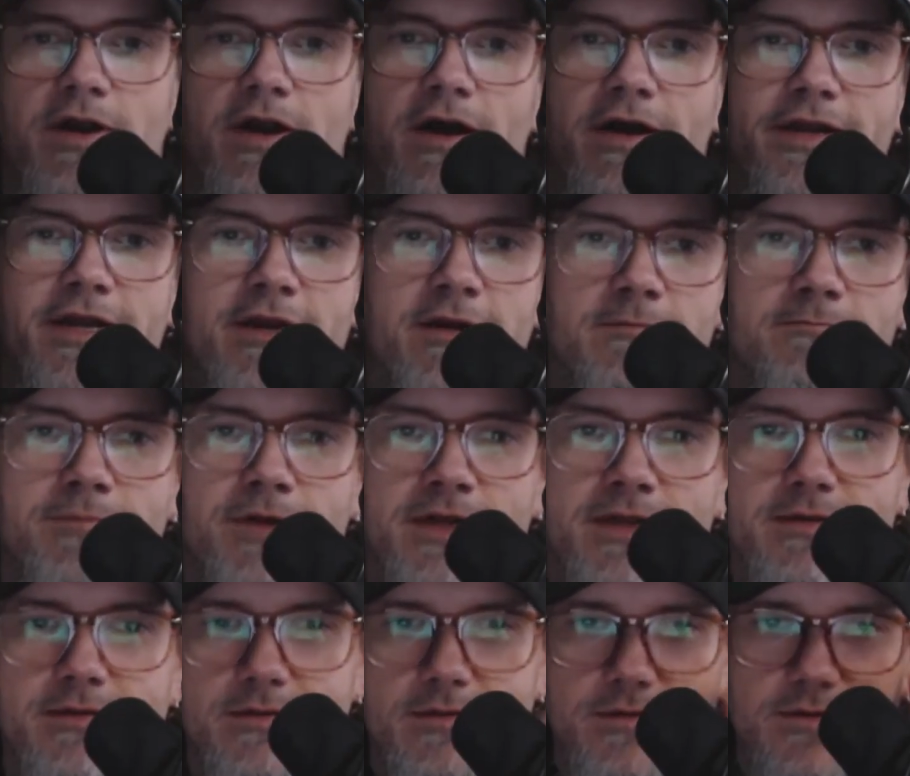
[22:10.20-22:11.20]
on here, but
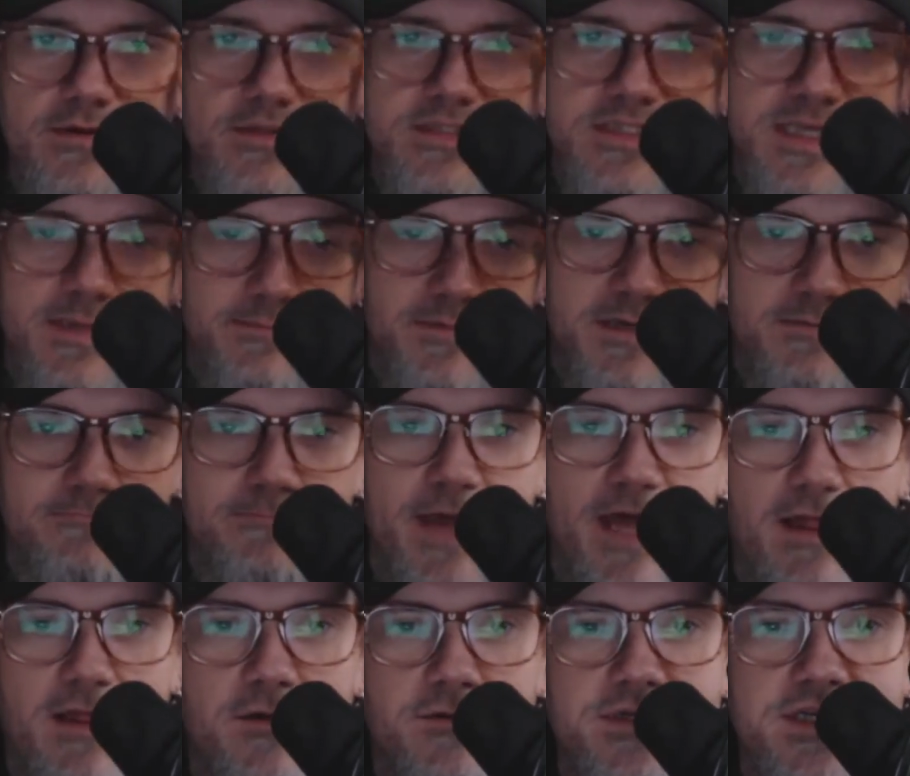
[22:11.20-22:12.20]
Tim
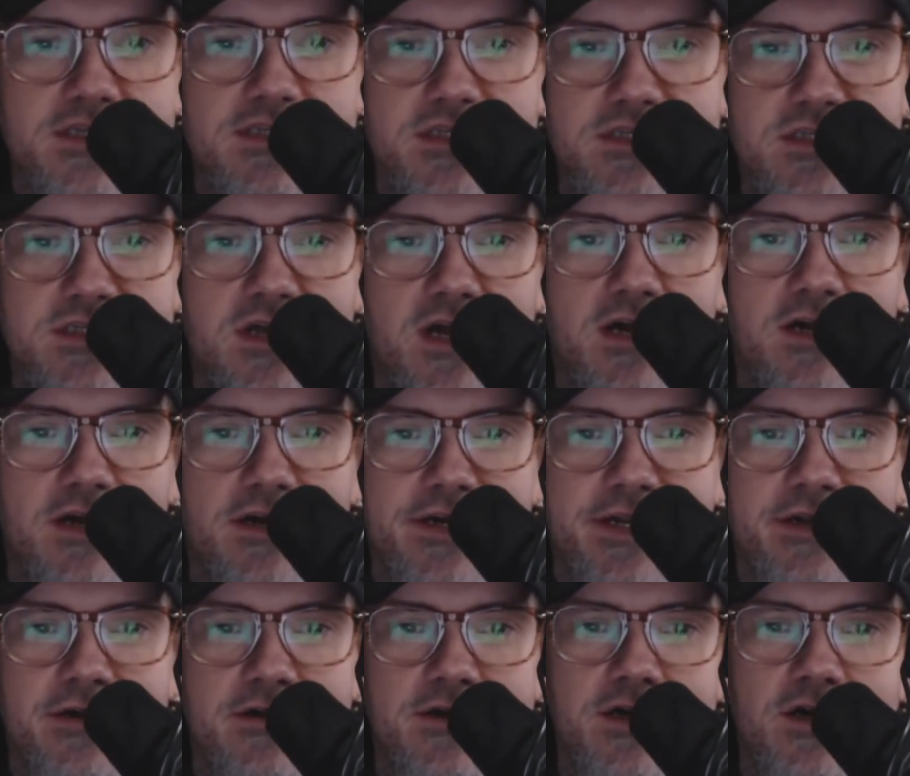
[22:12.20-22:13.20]
Capello does a song on
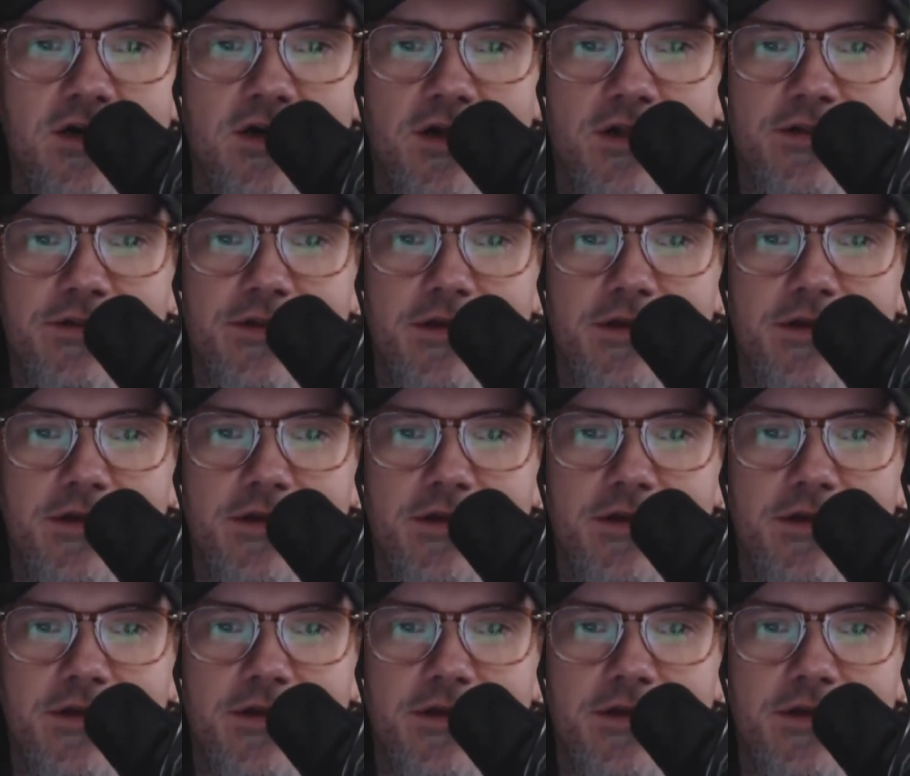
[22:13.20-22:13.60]
here called